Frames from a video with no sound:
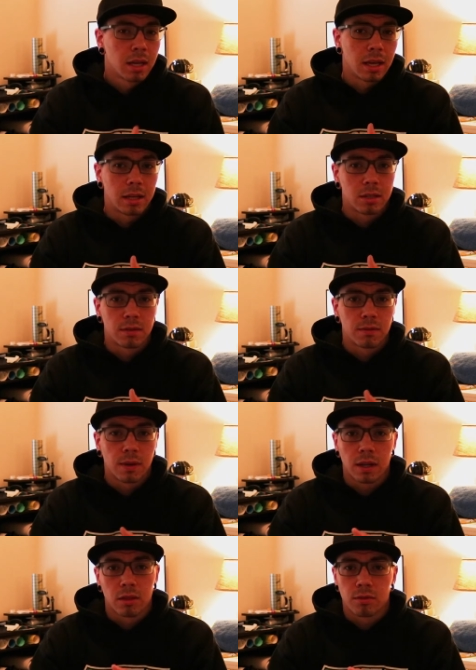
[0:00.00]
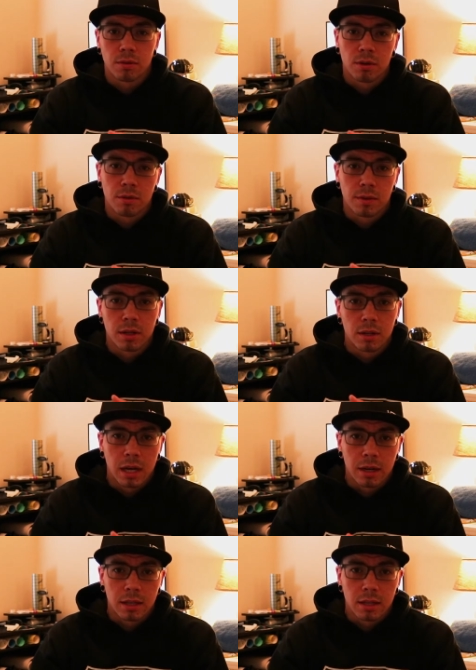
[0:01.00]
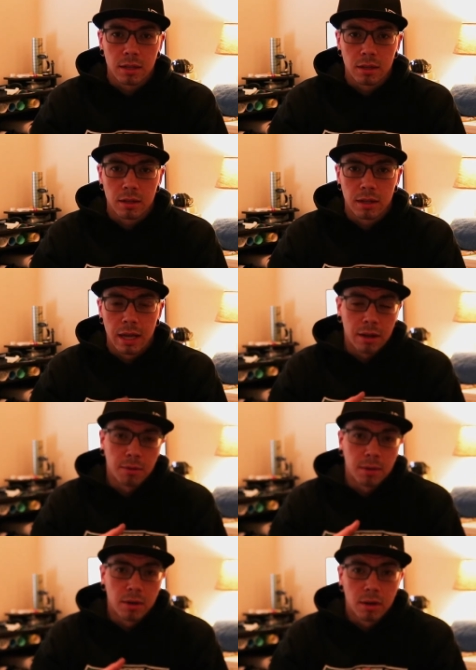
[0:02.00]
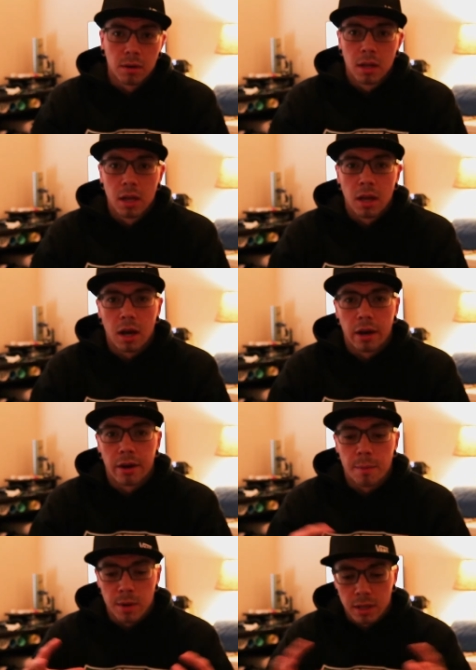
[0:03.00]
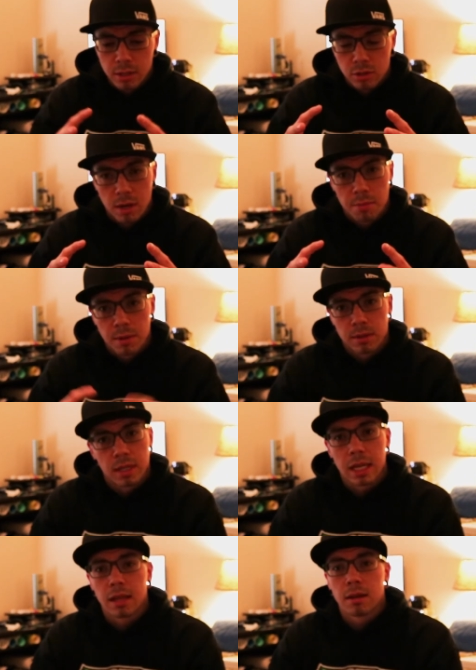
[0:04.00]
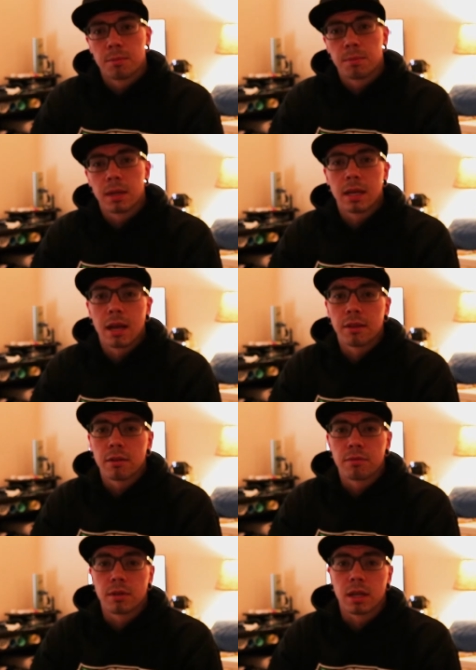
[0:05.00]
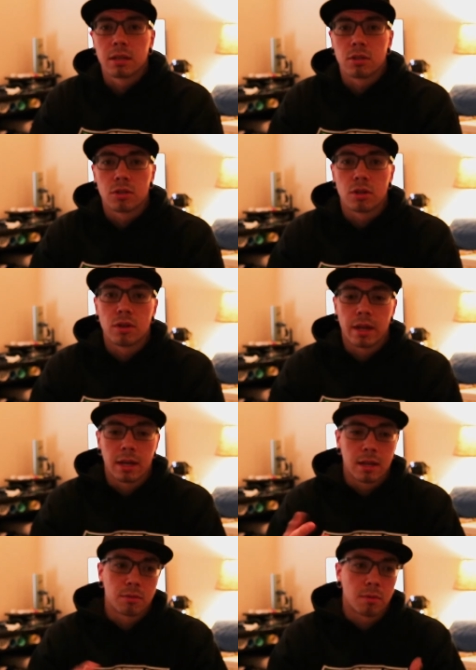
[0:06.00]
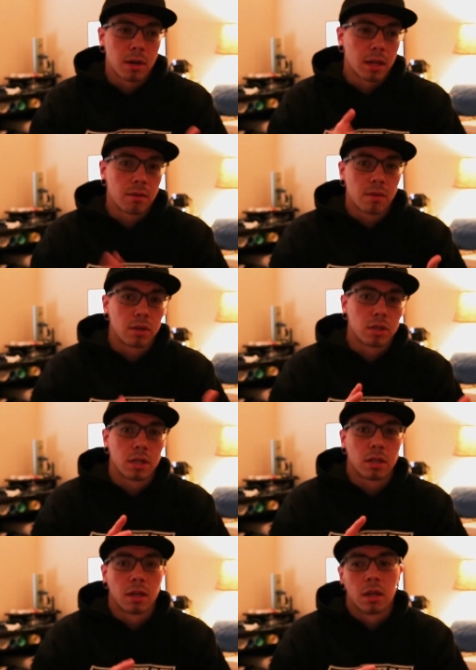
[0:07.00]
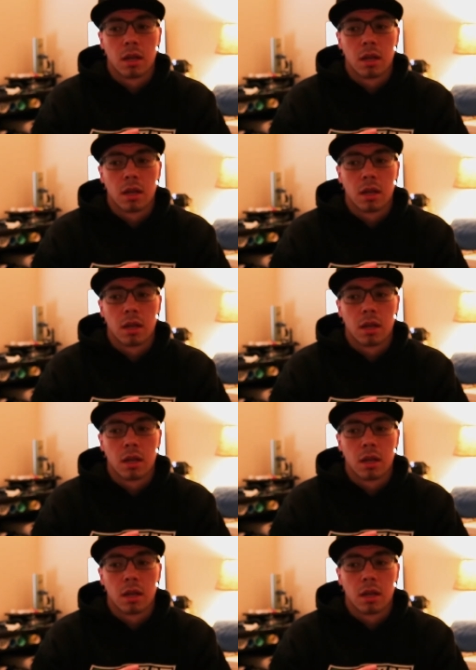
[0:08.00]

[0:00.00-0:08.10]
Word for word: it just fucking threw the whole video out of the window. I'm gonna at least try and piece it together, get it out there for you guys to show you that it is running and functioning.